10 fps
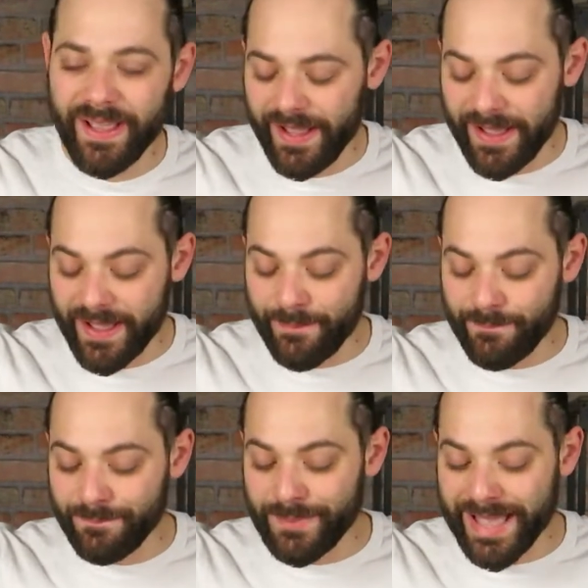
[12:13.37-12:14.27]

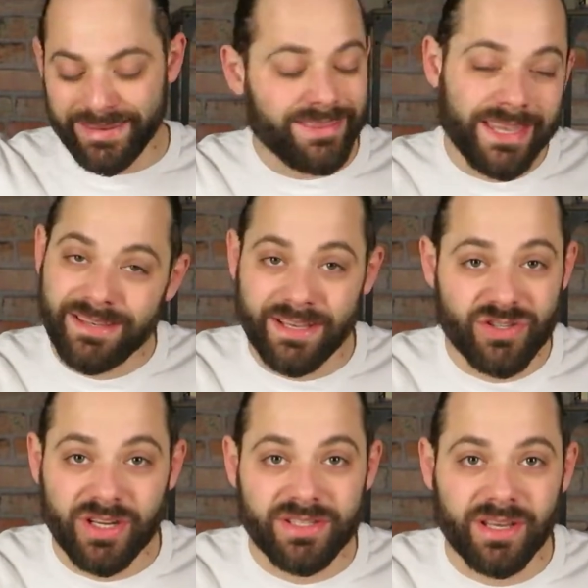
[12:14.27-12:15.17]
And they did
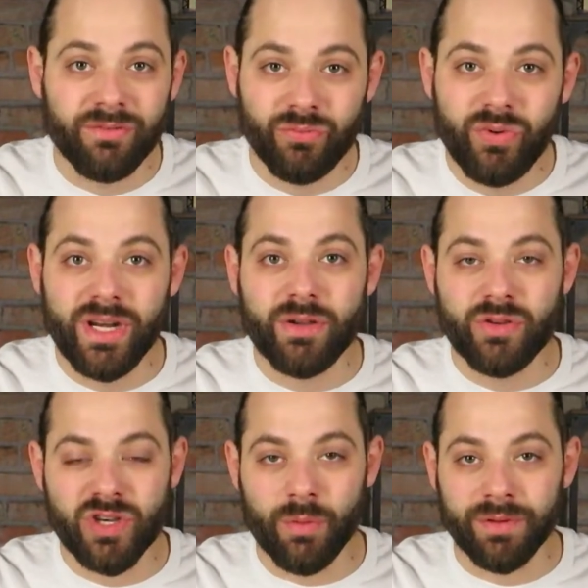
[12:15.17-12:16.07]
just a really
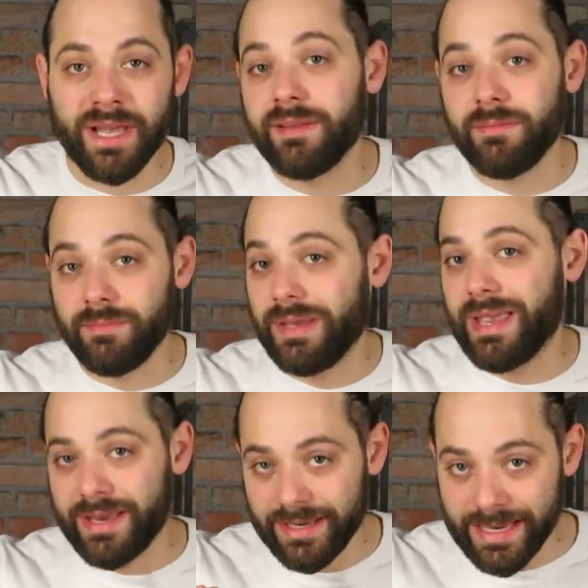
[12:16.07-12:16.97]
good job with that.
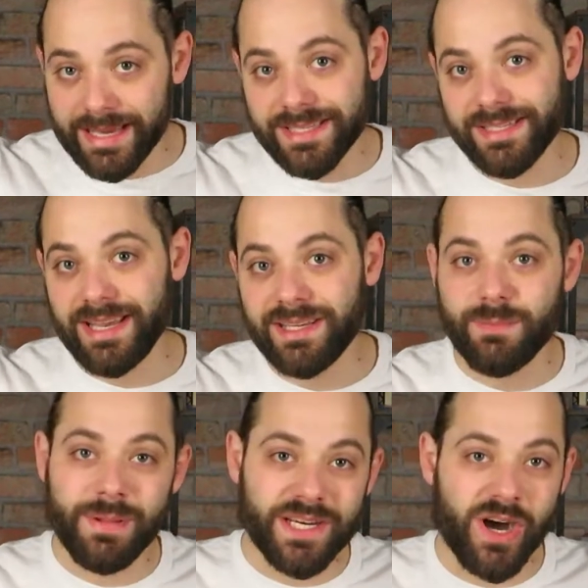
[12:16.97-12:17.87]
Yes, it is
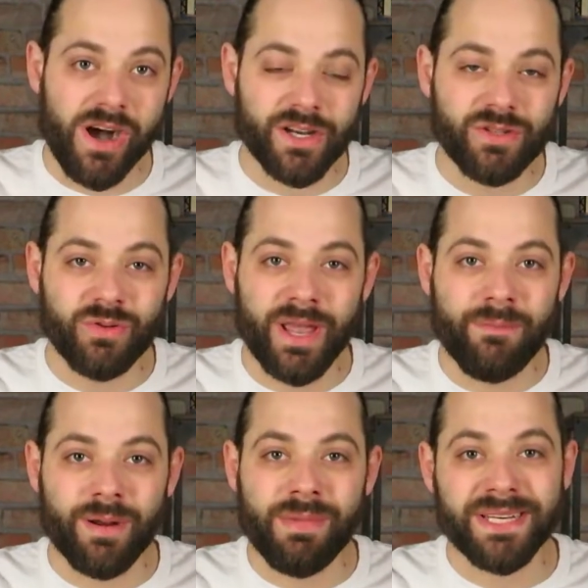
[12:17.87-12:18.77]
a bit harder to
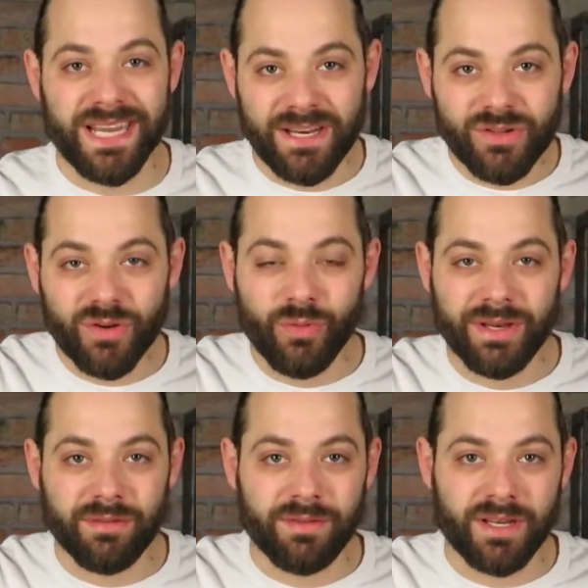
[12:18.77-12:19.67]
implement into the
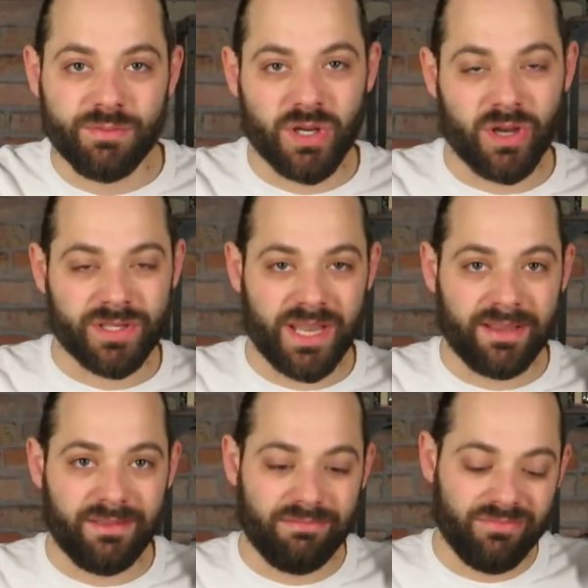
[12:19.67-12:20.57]
Winter Village because
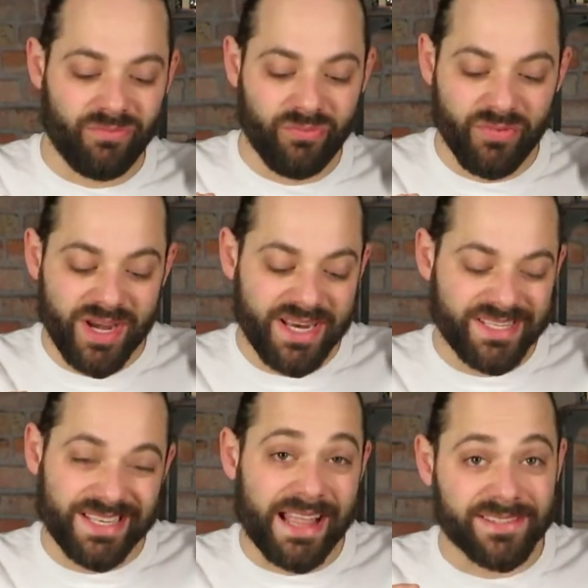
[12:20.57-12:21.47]
it really
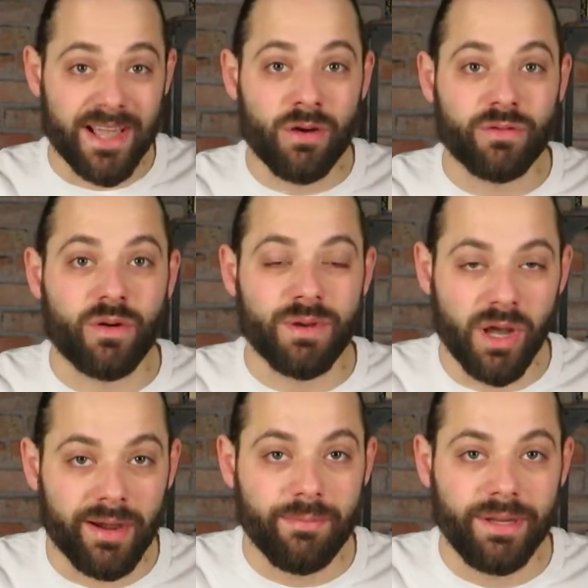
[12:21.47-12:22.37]
stands out from
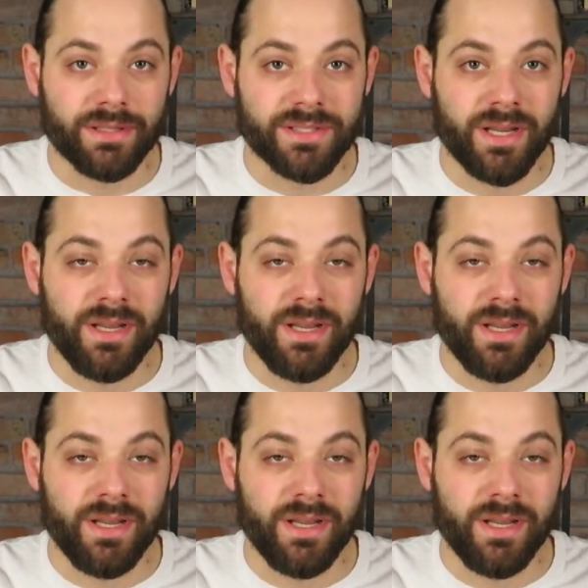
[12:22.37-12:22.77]
the other builds.